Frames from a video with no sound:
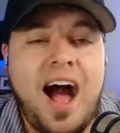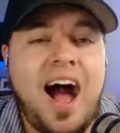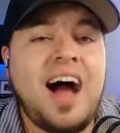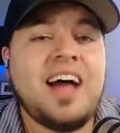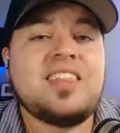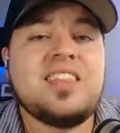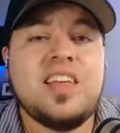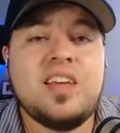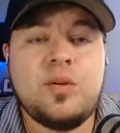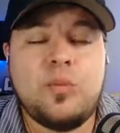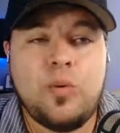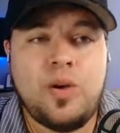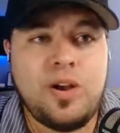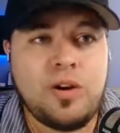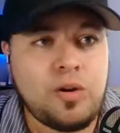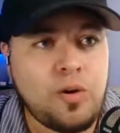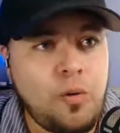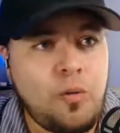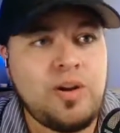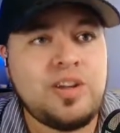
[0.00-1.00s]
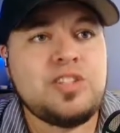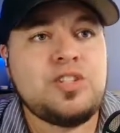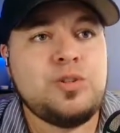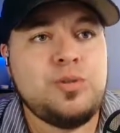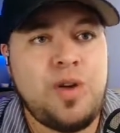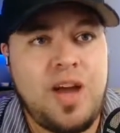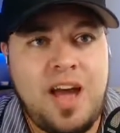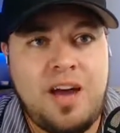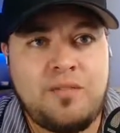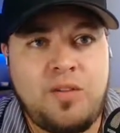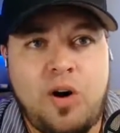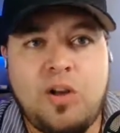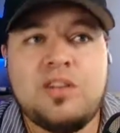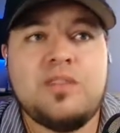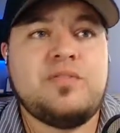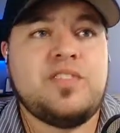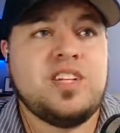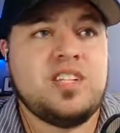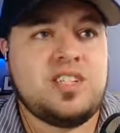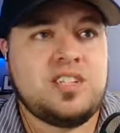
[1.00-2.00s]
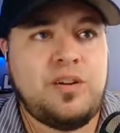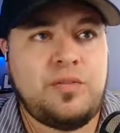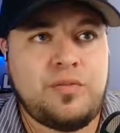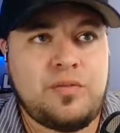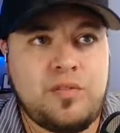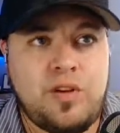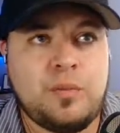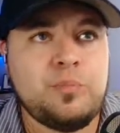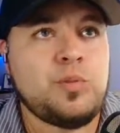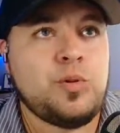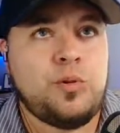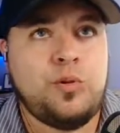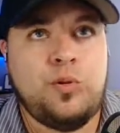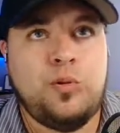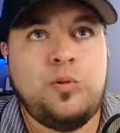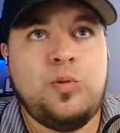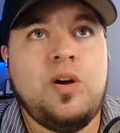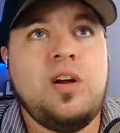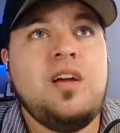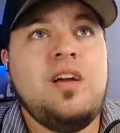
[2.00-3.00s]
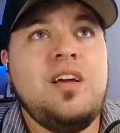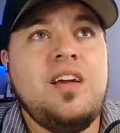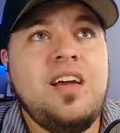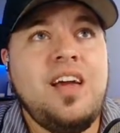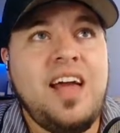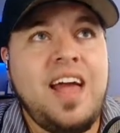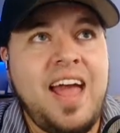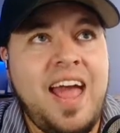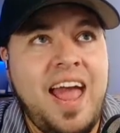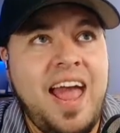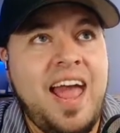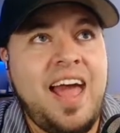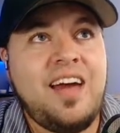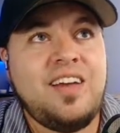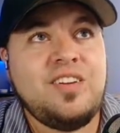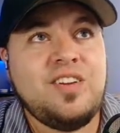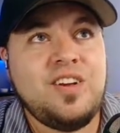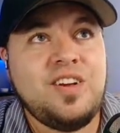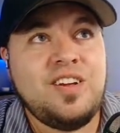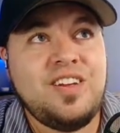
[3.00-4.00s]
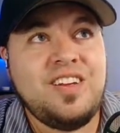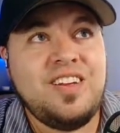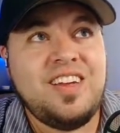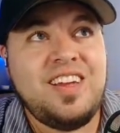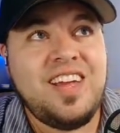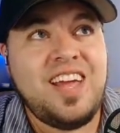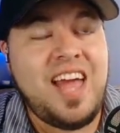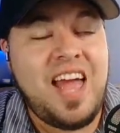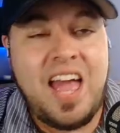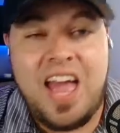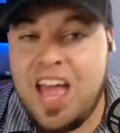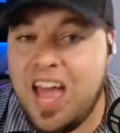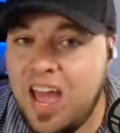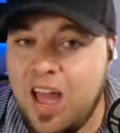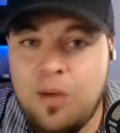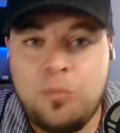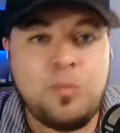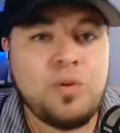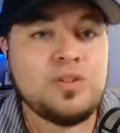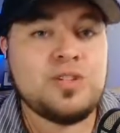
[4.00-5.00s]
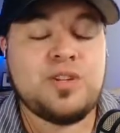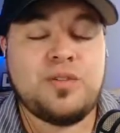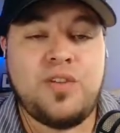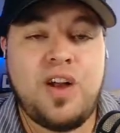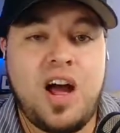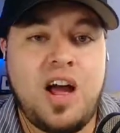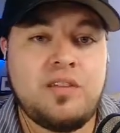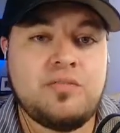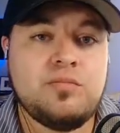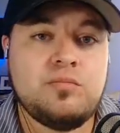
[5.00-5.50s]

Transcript: I think we are going to have all of this stuff come through and and we'll survive.